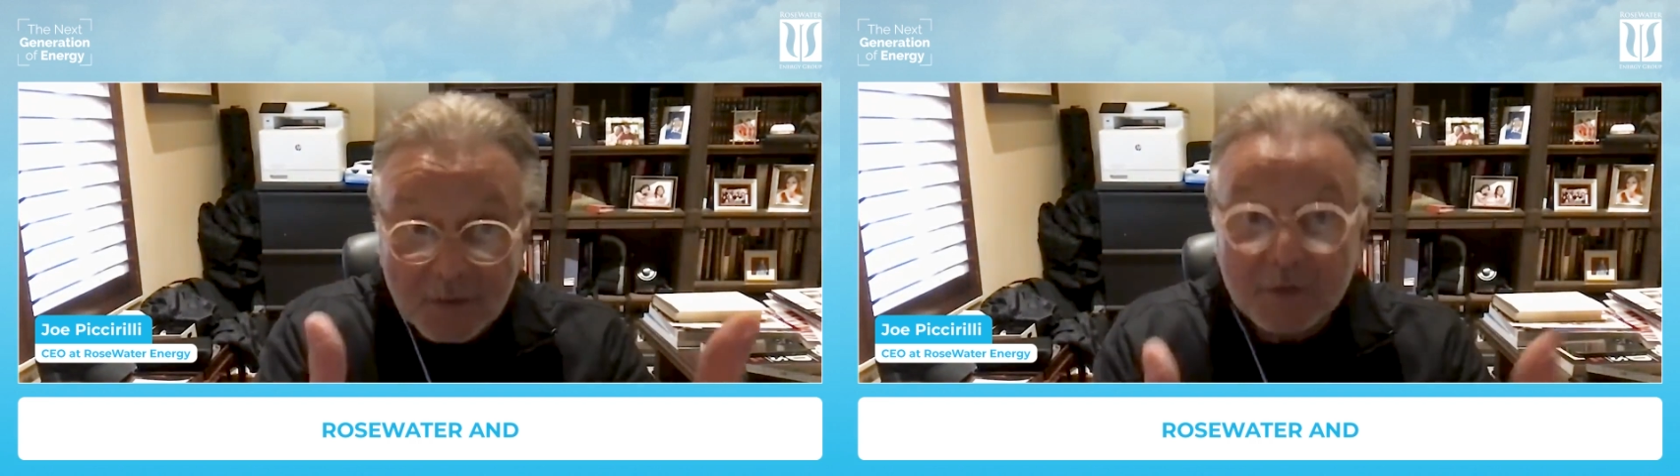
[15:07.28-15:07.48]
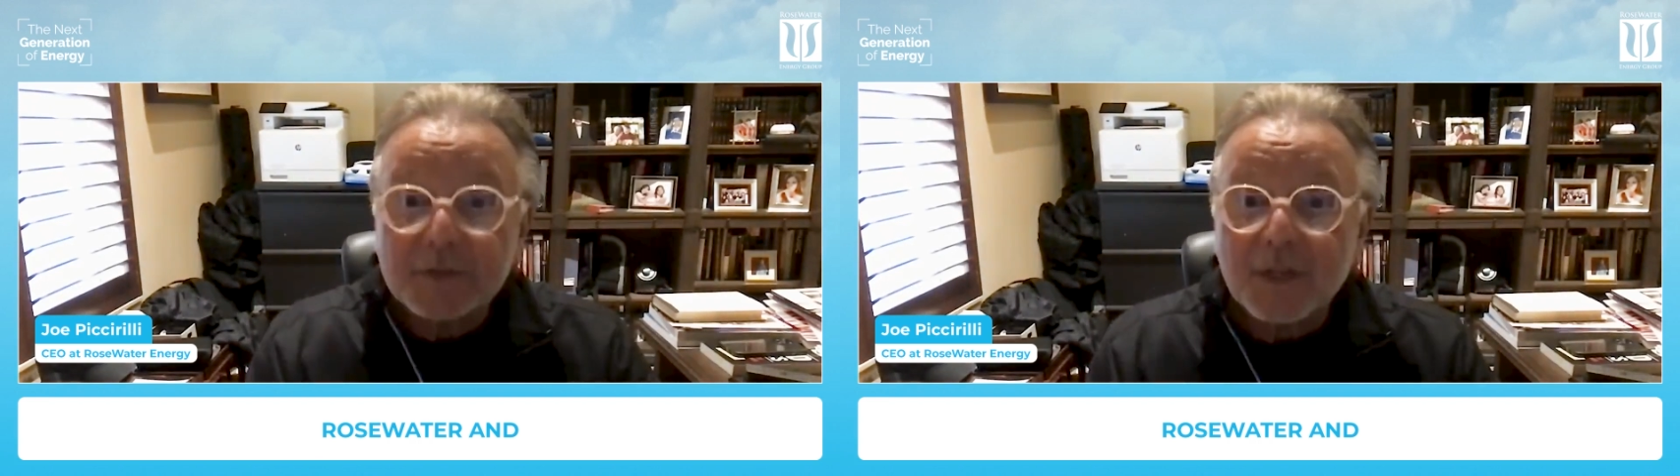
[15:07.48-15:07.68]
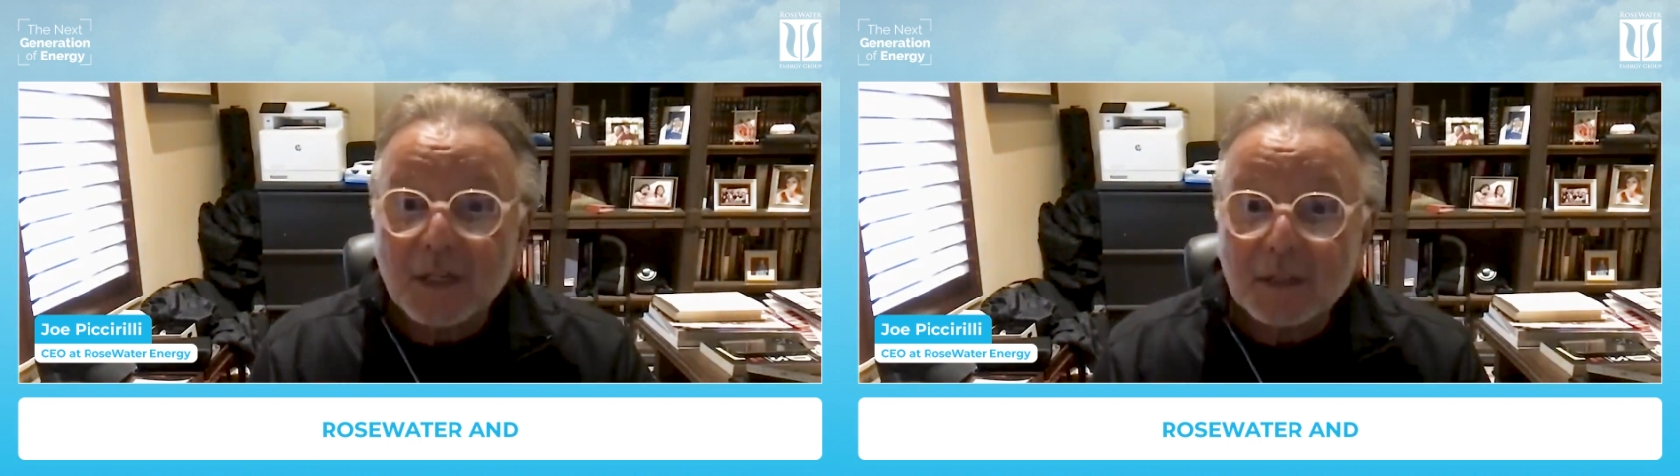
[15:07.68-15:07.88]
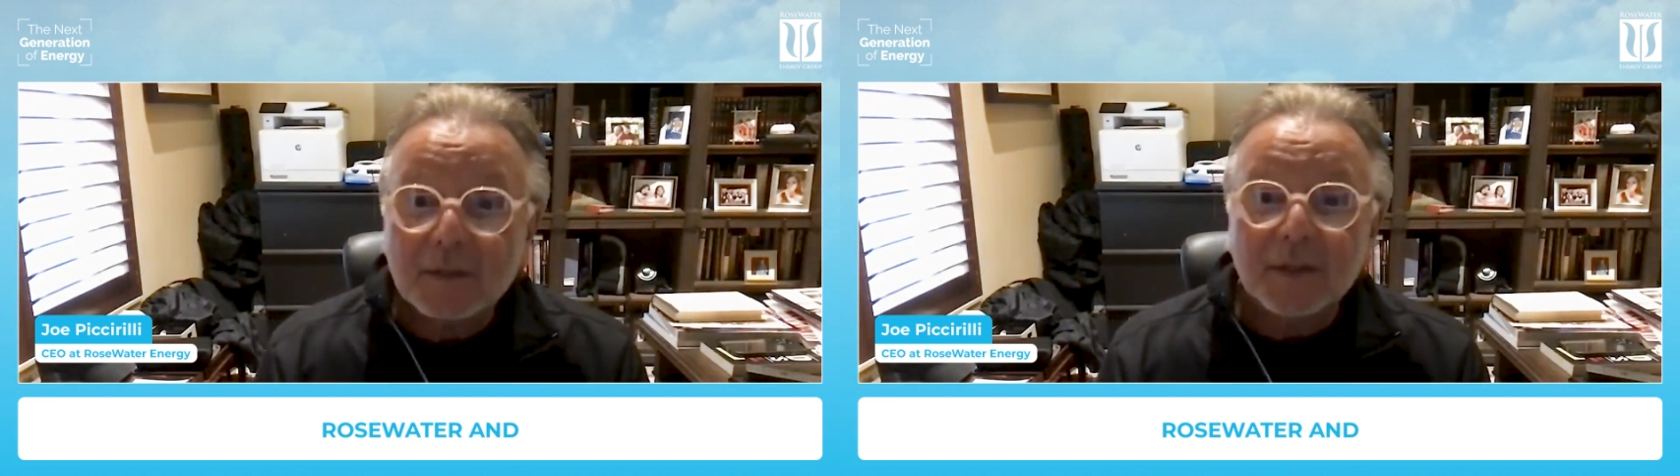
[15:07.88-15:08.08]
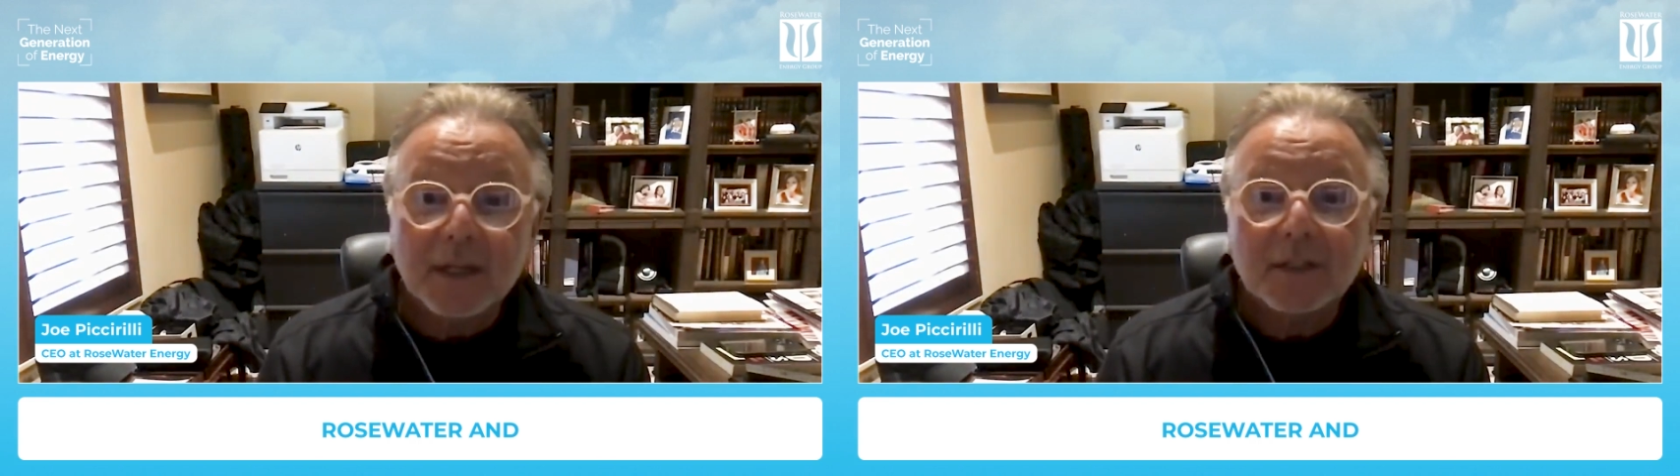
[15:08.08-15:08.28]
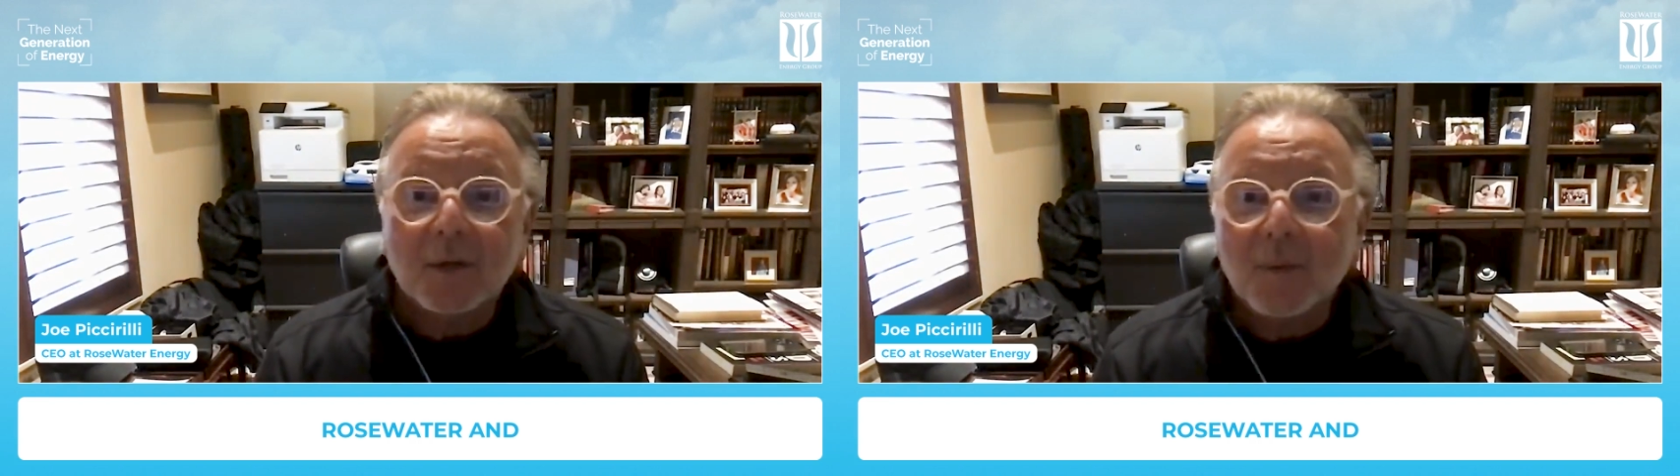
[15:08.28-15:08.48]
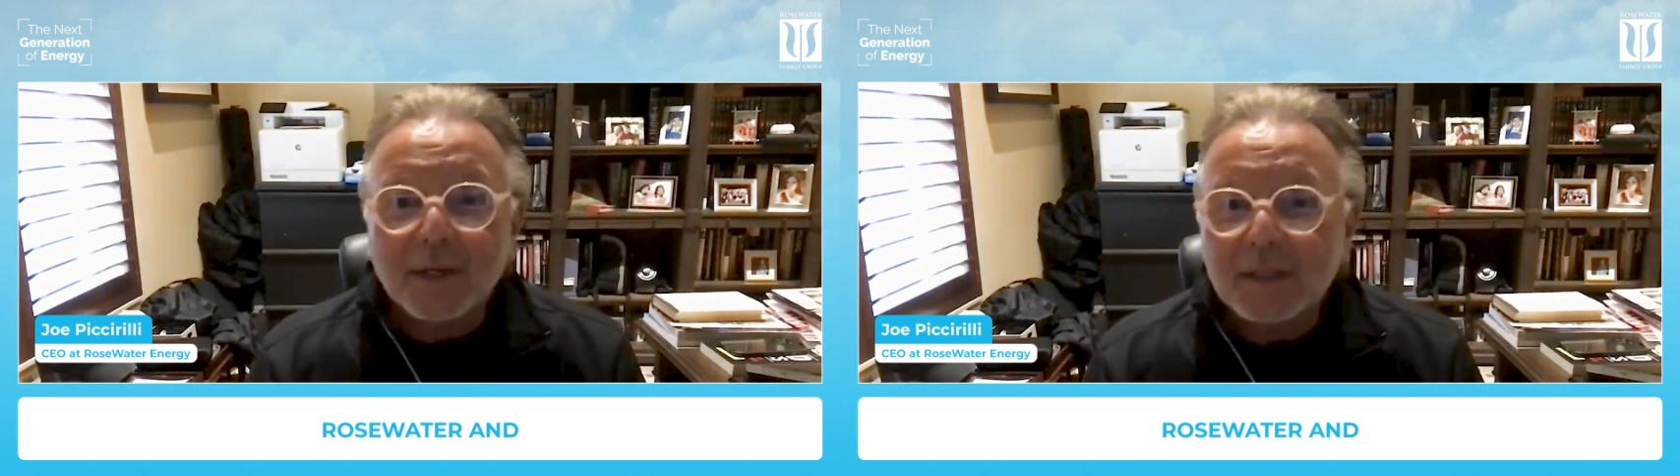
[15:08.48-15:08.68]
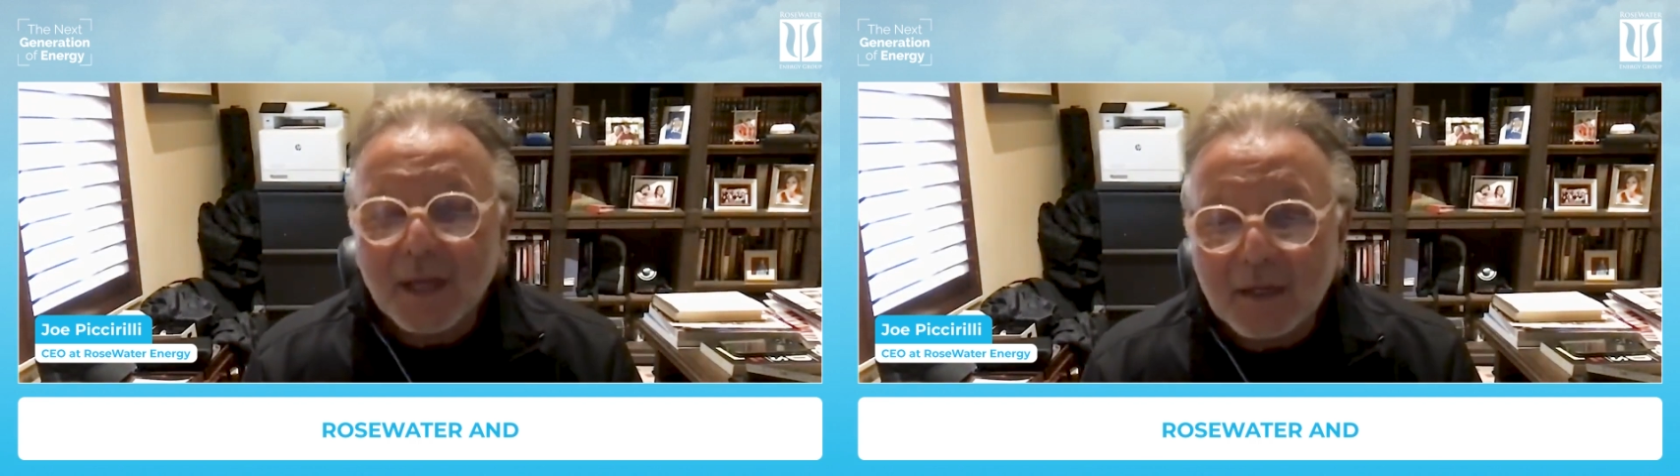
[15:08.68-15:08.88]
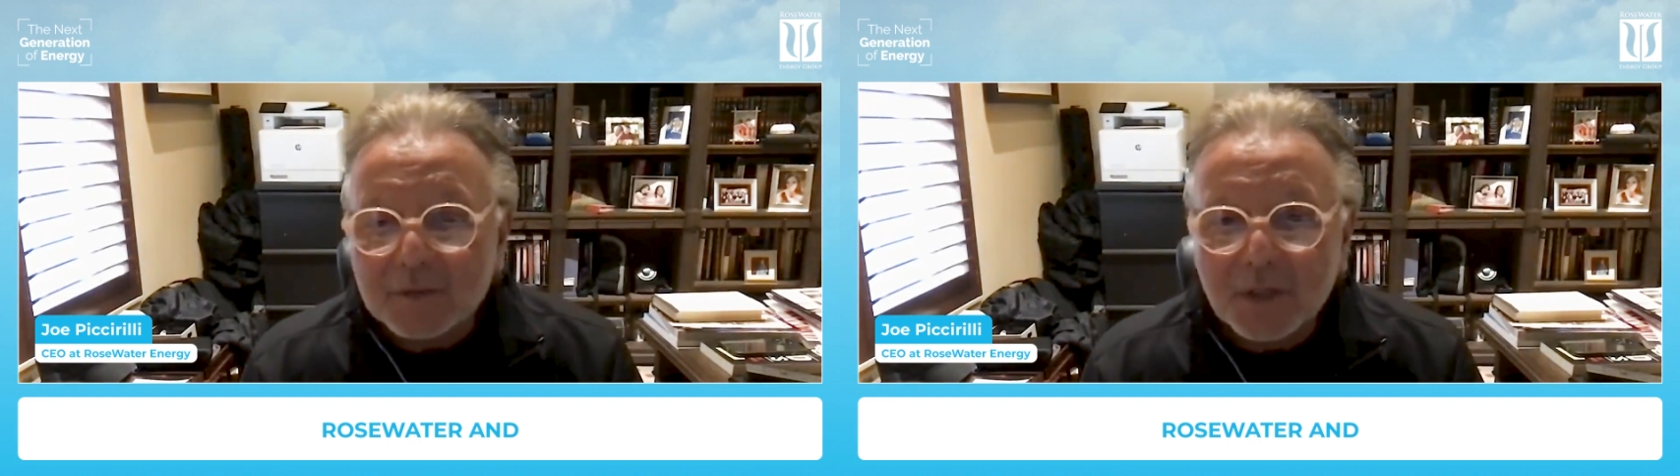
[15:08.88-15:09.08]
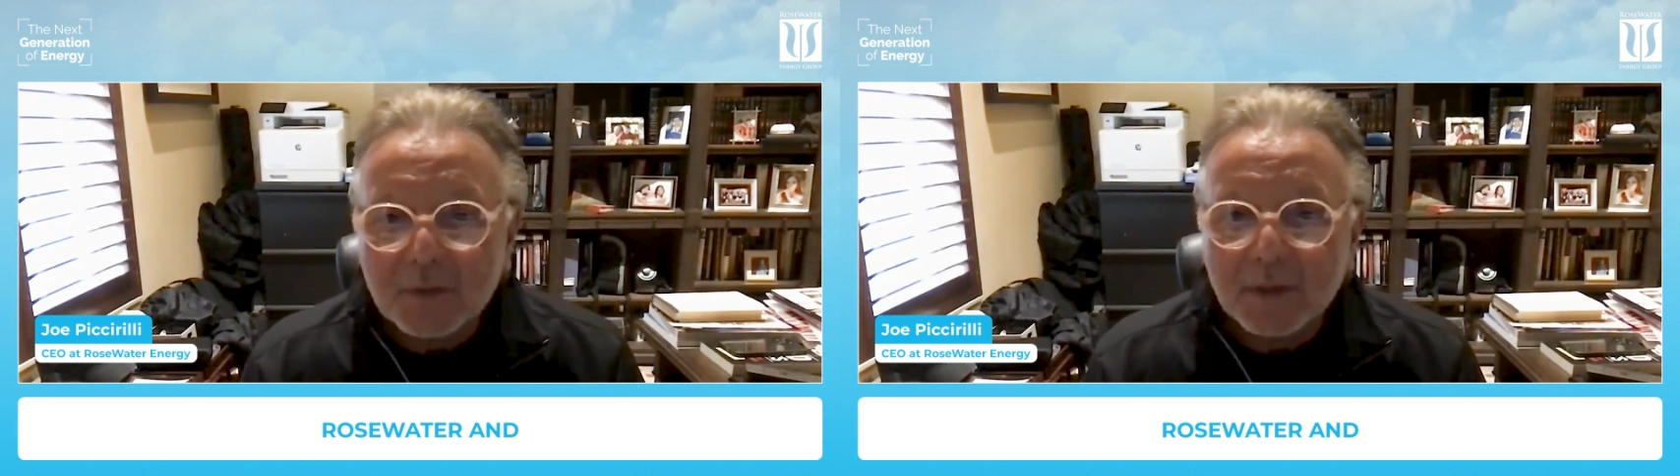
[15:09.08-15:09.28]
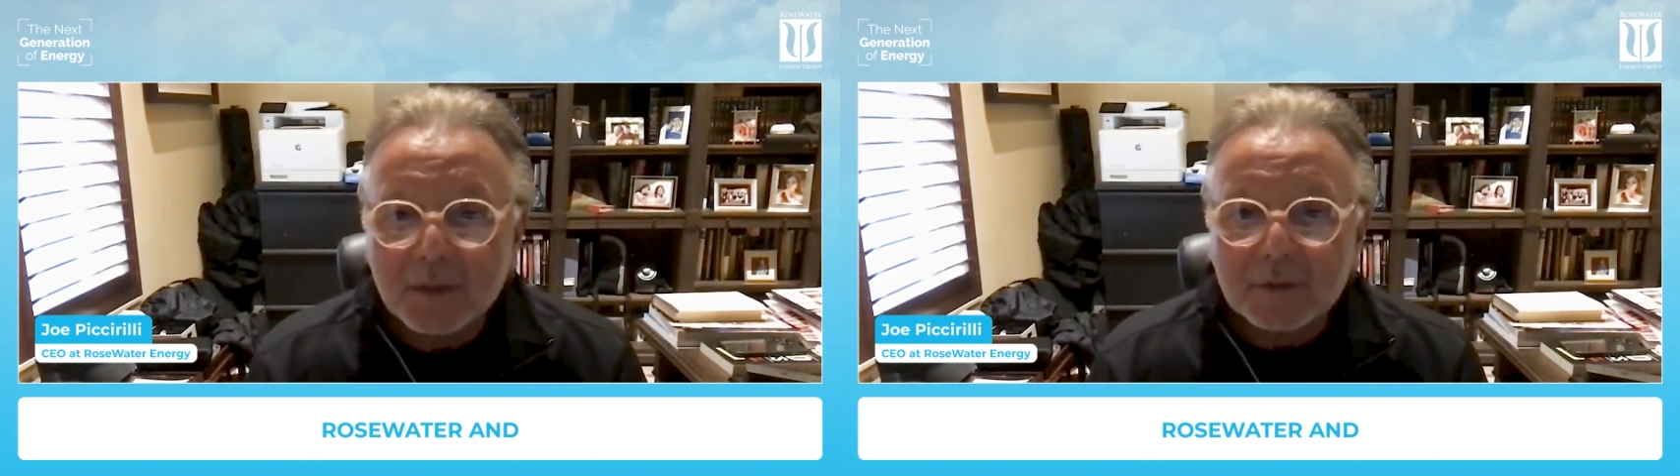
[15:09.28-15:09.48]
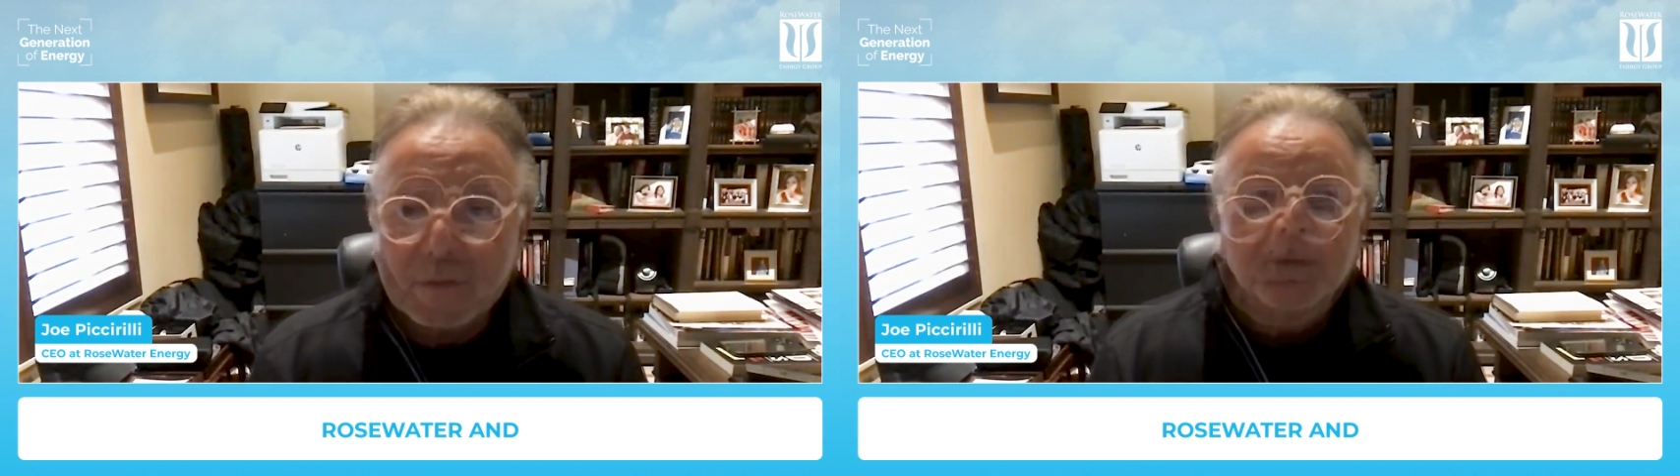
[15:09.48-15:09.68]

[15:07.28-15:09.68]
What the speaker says: your state, they don't want you to have generators.